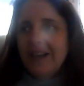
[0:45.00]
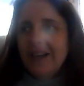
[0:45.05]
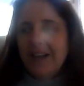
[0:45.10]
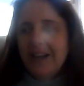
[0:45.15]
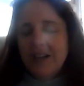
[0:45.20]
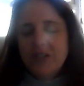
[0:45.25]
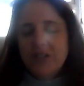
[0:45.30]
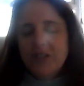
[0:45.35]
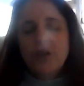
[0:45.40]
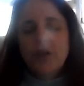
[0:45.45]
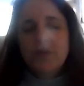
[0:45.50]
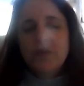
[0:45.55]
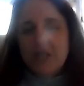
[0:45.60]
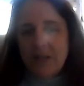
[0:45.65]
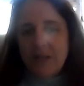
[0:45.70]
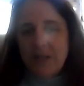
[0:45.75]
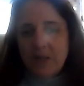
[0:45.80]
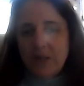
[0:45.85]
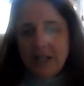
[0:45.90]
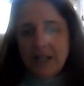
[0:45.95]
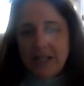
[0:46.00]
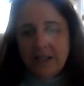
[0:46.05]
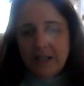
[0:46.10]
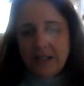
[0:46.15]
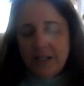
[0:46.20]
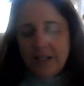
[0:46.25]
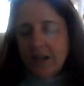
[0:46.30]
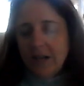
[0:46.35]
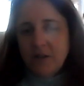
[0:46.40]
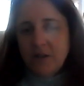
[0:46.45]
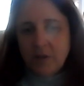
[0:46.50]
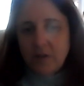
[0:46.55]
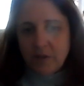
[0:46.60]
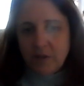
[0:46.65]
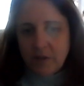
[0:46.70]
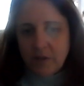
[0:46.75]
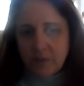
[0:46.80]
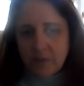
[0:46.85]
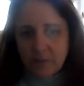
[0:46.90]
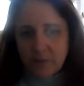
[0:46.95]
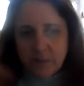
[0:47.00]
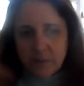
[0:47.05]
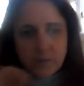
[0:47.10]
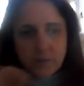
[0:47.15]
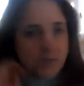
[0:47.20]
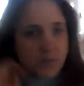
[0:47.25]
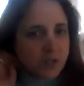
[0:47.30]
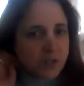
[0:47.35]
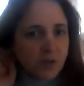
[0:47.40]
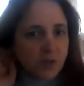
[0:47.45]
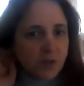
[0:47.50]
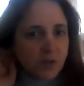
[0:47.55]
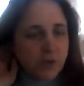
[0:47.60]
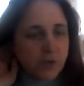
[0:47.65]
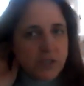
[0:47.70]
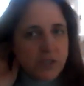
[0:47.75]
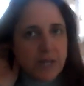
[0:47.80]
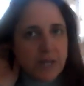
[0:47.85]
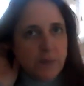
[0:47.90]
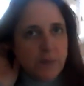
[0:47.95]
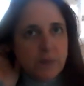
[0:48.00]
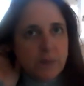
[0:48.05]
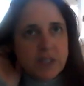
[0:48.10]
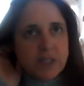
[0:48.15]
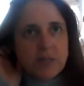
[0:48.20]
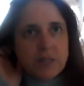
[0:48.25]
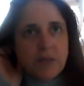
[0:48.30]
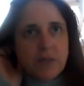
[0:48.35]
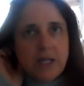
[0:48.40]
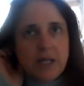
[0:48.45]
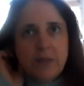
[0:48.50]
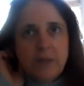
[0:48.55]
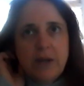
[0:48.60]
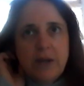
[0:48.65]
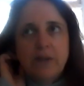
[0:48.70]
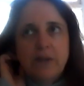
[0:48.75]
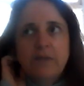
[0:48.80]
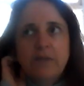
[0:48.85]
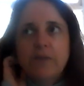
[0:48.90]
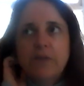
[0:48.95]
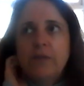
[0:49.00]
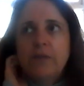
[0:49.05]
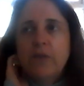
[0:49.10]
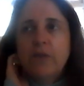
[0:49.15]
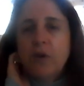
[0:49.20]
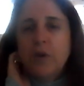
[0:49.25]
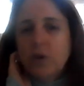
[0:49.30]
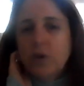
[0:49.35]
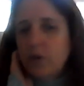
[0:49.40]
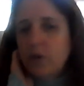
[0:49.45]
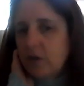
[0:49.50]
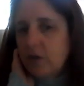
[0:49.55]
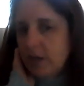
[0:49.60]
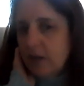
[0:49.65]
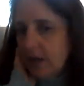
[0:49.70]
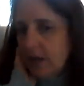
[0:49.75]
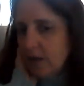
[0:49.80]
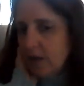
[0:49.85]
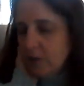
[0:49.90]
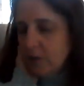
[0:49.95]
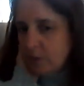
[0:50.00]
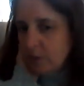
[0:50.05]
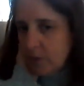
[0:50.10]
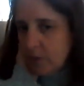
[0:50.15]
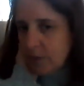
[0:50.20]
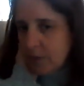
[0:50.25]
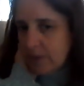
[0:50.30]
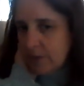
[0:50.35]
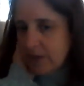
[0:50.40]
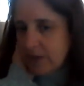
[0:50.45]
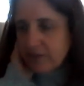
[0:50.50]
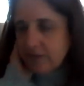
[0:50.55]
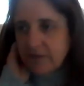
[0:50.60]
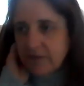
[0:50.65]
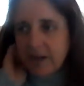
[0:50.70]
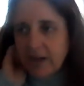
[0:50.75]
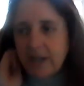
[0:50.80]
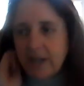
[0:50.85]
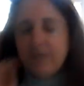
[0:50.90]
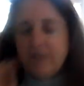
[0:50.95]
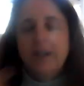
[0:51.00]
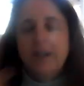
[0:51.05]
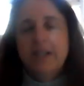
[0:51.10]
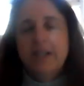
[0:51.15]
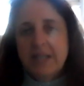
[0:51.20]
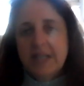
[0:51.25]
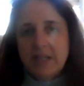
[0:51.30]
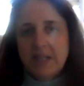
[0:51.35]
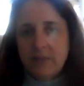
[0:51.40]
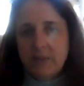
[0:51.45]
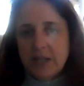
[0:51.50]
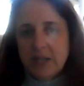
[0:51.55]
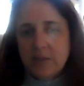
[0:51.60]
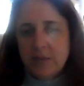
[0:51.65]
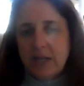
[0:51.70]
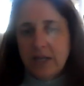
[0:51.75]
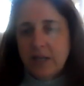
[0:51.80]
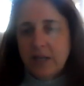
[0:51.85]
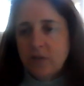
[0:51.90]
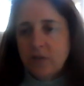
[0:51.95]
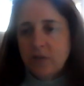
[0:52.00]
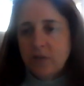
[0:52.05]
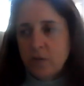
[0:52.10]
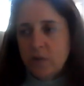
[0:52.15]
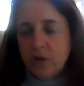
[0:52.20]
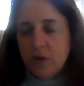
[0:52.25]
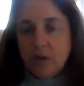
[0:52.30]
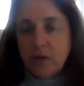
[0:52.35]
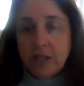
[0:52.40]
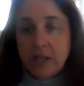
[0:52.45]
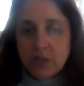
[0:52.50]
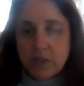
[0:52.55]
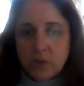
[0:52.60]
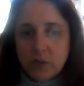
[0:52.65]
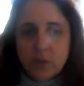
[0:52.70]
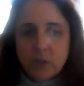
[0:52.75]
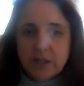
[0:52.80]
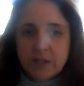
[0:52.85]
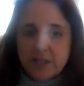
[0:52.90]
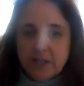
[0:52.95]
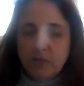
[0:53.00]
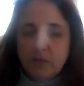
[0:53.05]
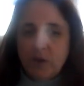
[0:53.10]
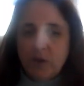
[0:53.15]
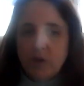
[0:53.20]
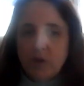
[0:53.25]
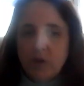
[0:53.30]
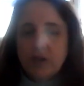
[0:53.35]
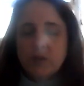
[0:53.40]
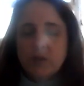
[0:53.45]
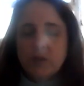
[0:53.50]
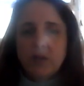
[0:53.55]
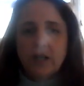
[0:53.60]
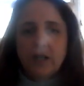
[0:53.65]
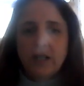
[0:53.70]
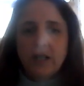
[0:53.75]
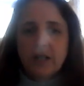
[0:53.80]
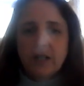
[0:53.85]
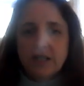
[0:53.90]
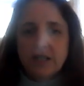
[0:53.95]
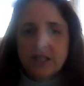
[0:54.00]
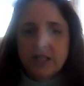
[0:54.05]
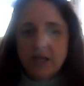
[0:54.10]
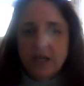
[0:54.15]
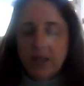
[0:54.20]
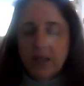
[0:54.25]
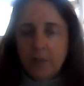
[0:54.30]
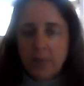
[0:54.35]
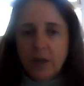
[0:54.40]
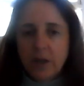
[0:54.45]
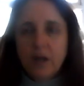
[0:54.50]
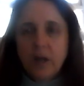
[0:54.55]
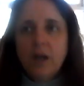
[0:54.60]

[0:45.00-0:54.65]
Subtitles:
I dropped Jamie and Aunt Clara off at school. Jamie must have been about 4, Clara probably about 5, and I was heading back to playgroup where Angel was and where I was working at the time.